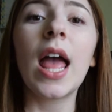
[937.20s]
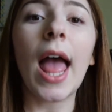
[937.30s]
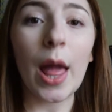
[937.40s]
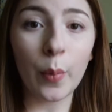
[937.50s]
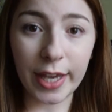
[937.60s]

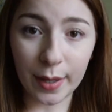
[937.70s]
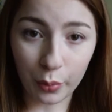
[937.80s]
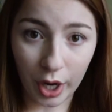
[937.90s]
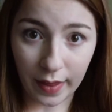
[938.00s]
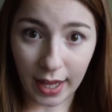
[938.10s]
And we can
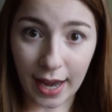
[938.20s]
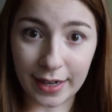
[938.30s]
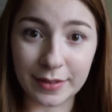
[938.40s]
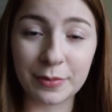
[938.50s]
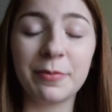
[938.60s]
breathe
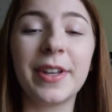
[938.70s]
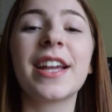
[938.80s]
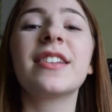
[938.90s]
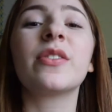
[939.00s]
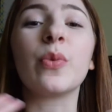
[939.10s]
again,
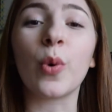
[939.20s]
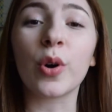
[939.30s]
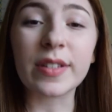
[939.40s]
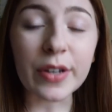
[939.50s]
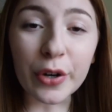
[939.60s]
because the
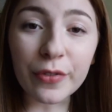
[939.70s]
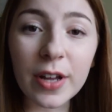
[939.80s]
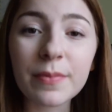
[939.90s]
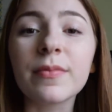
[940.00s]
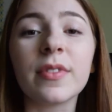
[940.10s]
wars are
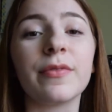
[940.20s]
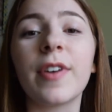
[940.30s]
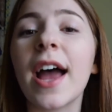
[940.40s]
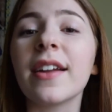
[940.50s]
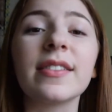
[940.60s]
over, the
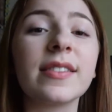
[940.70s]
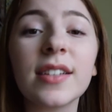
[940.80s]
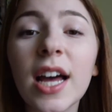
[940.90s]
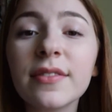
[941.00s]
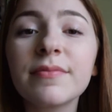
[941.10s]
fighting's
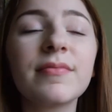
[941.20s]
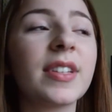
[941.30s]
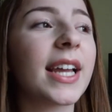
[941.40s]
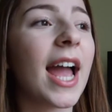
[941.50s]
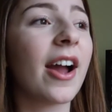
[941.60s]
done,
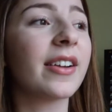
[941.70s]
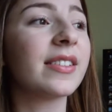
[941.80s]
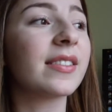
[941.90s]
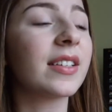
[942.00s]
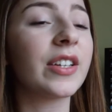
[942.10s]
the
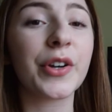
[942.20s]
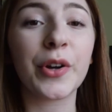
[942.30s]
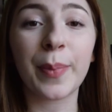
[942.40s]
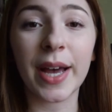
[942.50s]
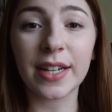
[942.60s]
characters can go
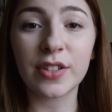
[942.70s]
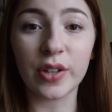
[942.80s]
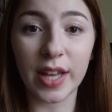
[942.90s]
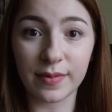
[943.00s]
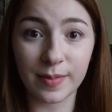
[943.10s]
back to
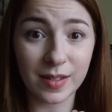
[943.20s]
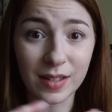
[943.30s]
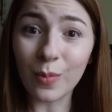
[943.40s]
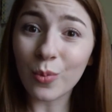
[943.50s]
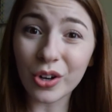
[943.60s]
their
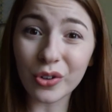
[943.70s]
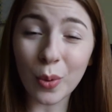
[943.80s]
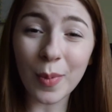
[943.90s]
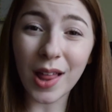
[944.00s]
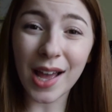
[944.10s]
somewhat
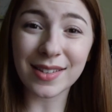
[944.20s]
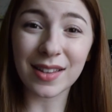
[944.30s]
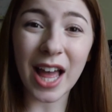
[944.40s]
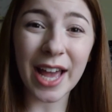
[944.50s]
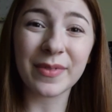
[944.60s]
normalized
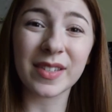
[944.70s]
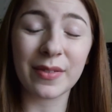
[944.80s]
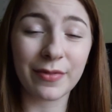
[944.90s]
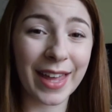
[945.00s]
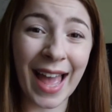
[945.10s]
lives
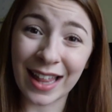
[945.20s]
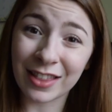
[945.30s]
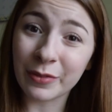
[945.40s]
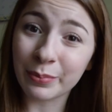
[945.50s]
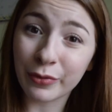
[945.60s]
if they had
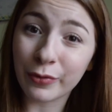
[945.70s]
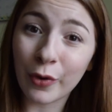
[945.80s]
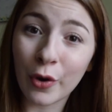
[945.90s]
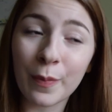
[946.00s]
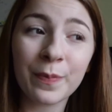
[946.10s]
them
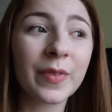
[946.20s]
before,